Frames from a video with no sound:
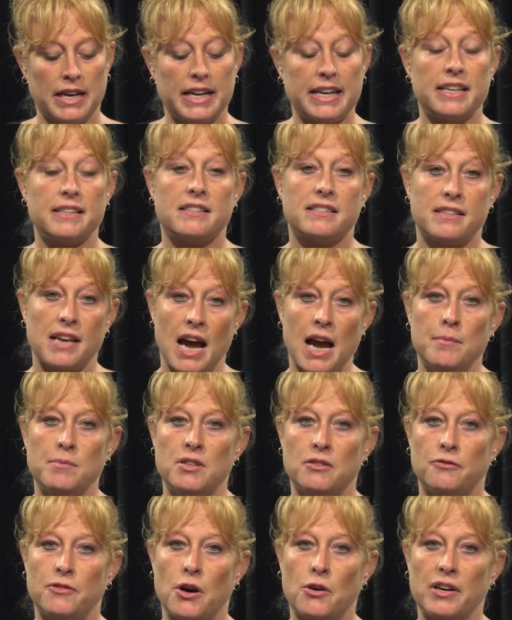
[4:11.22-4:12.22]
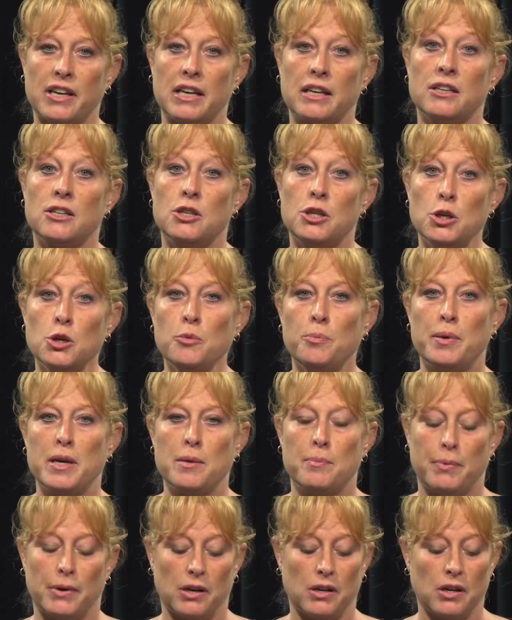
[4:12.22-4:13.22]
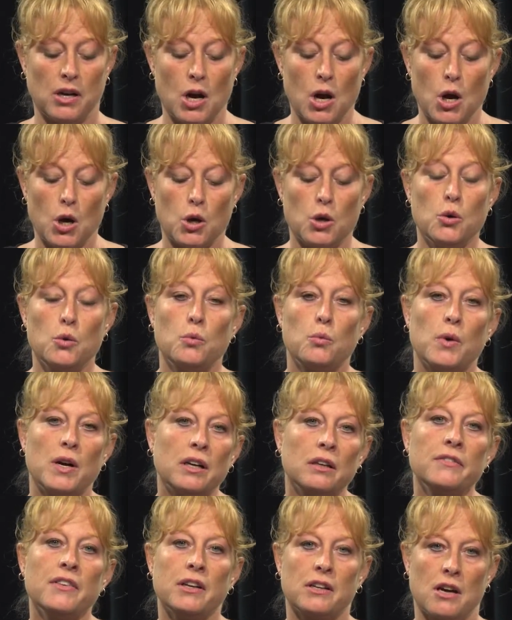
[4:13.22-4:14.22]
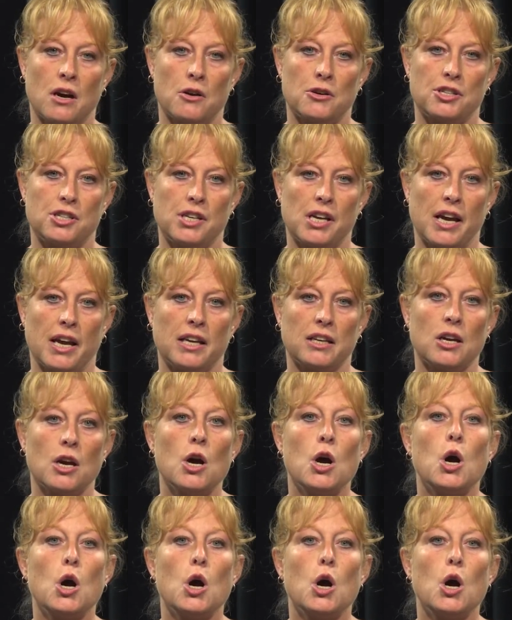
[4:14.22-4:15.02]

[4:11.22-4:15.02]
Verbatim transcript: It's time to vote in new people who will negotiate,